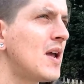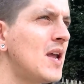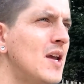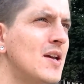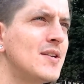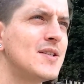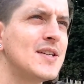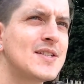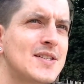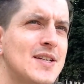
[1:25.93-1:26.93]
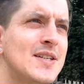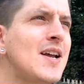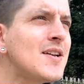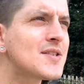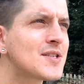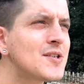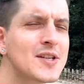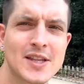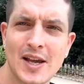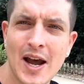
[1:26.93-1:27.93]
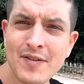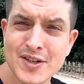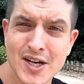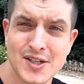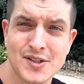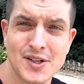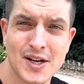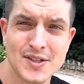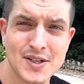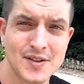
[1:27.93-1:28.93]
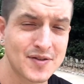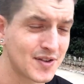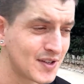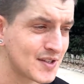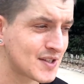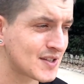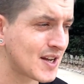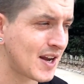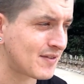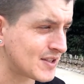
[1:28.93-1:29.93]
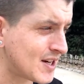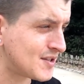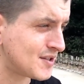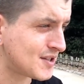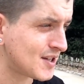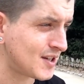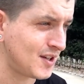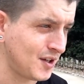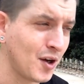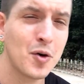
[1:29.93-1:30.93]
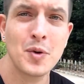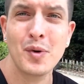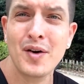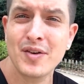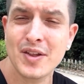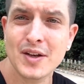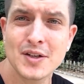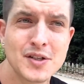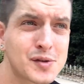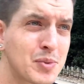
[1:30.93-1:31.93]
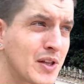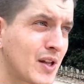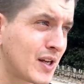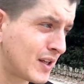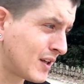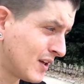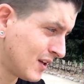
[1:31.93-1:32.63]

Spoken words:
And it's not necessarily the advertisers asking for this. It's not advertisers saying like, yo, we want everything to just be like